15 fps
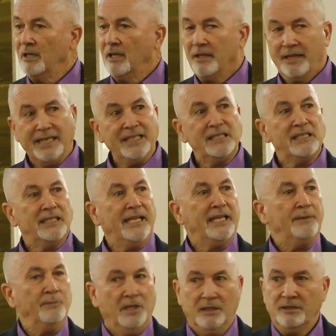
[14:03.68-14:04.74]
these
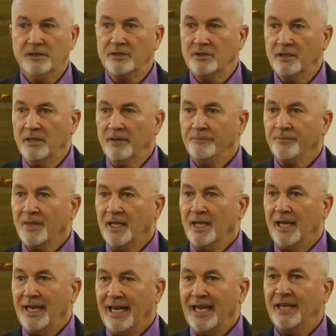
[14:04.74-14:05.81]
demons
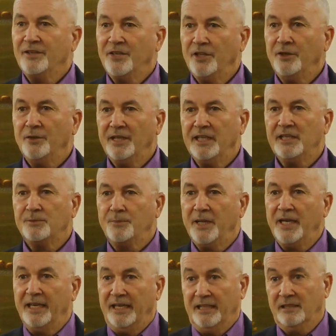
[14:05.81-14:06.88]
into these
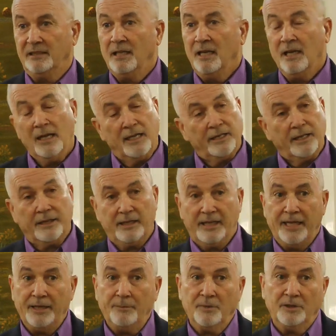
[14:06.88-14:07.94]
pigs. Now, the
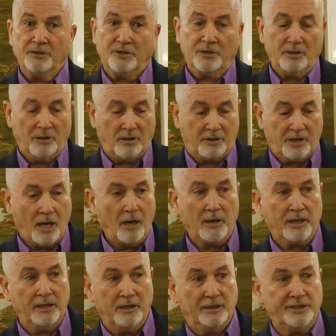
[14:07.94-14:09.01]
demons are
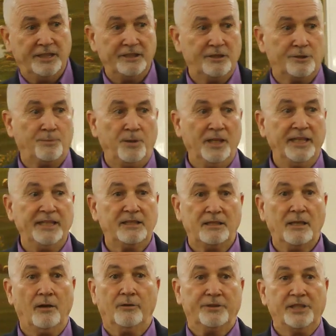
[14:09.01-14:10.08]
talking to Jesus, "Please
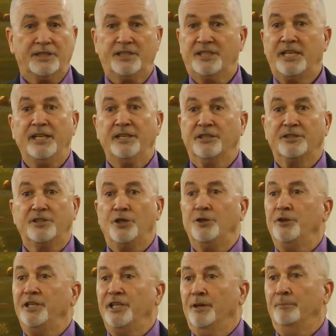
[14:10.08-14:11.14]
don't just send us to
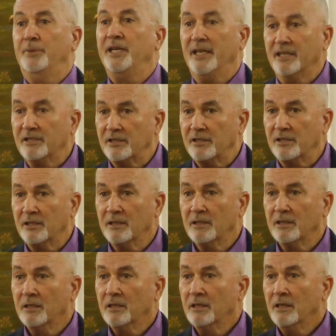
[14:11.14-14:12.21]
the abyss.
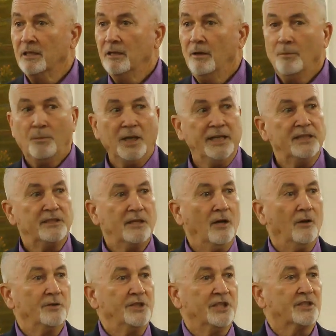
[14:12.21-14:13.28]
Please
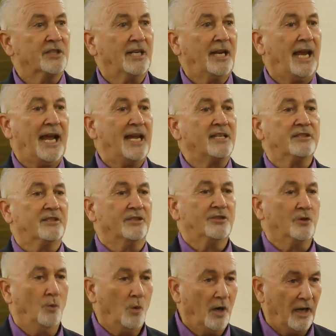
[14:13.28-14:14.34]
don't just cast us
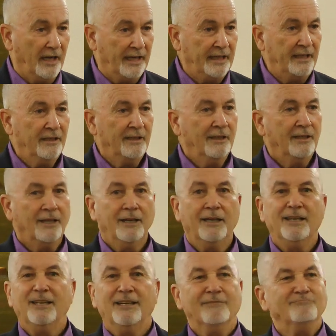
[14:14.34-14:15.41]
away.
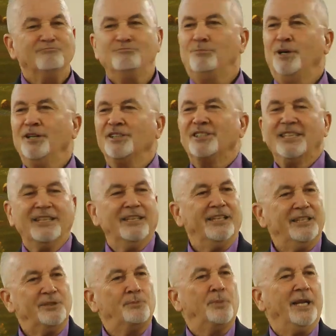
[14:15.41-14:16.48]
Put us in
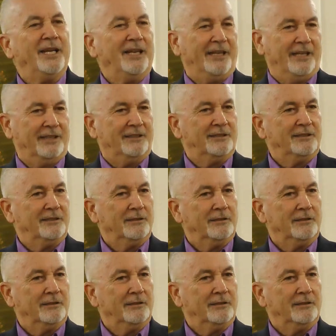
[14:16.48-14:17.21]
these pigs."